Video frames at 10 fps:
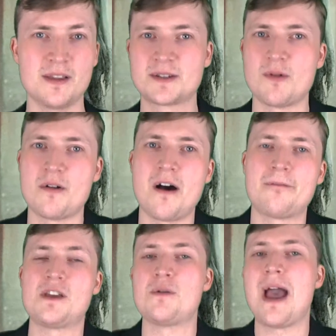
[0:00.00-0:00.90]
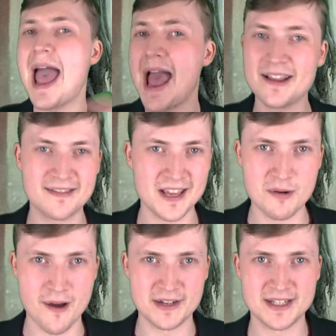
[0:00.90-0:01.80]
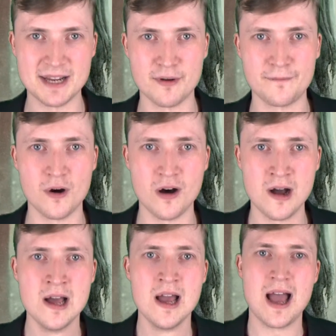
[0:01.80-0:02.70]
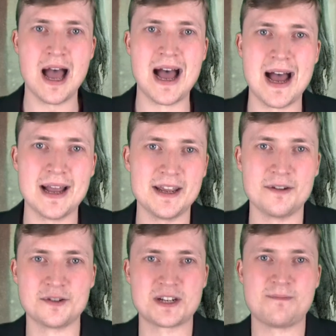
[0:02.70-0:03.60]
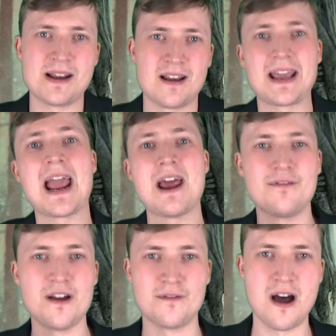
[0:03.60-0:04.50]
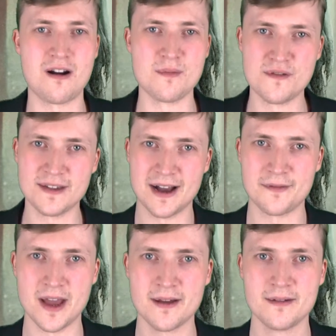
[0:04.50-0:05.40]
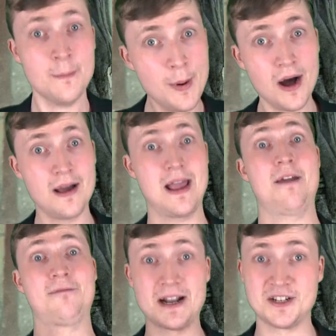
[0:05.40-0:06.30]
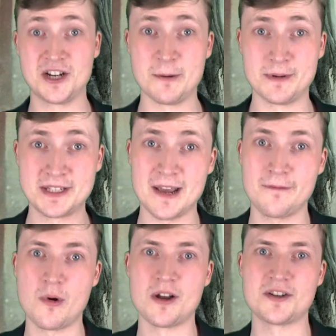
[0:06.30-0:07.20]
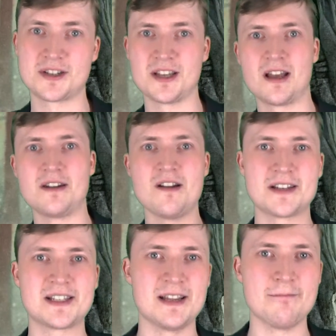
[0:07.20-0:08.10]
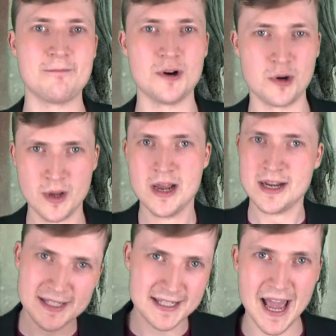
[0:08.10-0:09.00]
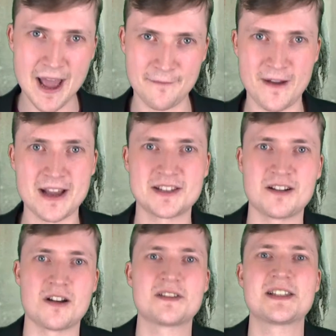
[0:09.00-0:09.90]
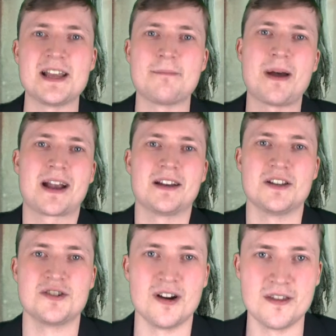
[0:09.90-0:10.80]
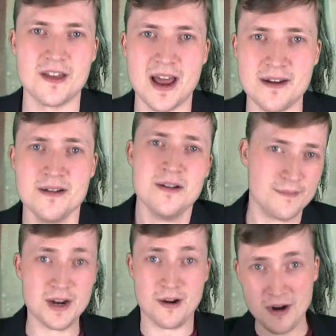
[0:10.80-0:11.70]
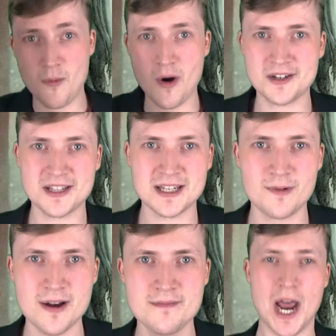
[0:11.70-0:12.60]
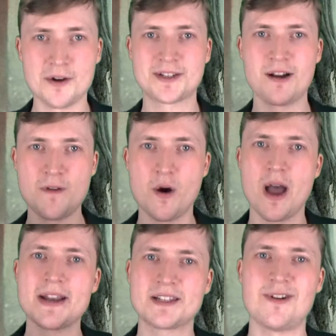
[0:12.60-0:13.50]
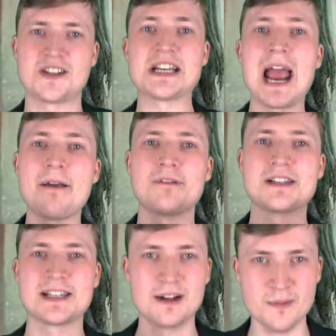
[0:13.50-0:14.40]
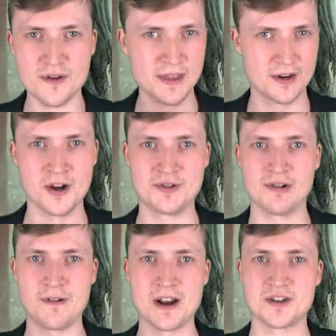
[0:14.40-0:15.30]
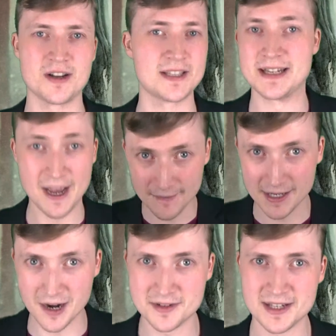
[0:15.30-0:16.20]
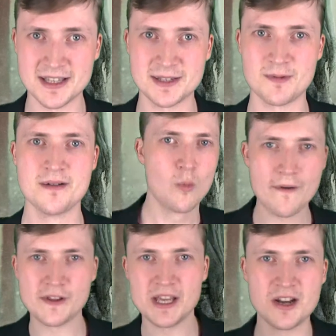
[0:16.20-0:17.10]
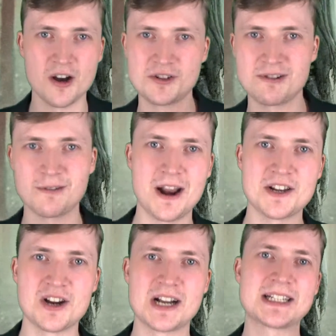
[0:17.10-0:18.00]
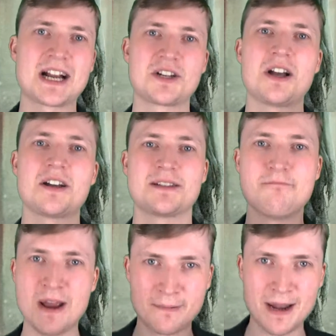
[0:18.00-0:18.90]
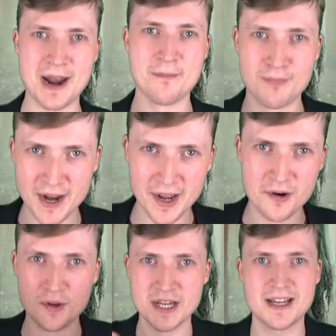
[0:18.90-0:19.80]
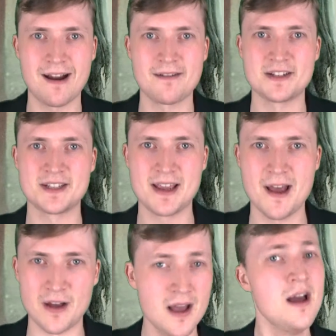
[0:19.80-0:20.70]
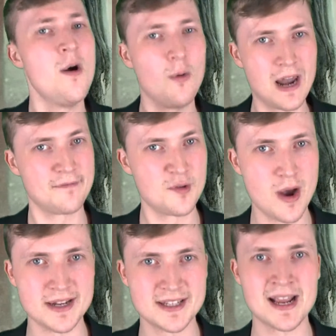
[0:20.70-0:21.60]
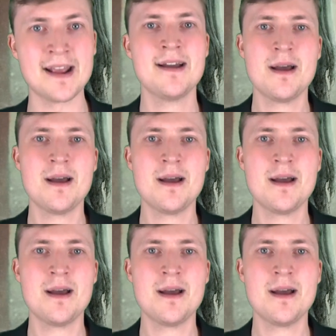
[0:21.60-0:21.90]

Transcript: This won't offer you anything you haven't seen before, and it'll just be like every other horror movie out there. But if that's your cup of tea, if you want just a nice, simple scare fest to kind of sit back and enjoy, then, you know, go watch this one. And also, if you're into watching every single movie in the Conjuring franchise, then definitely go see this one. Whether the Conjuring franchise actually got some big plan of bringing all these characters together, we'll have to wait and see.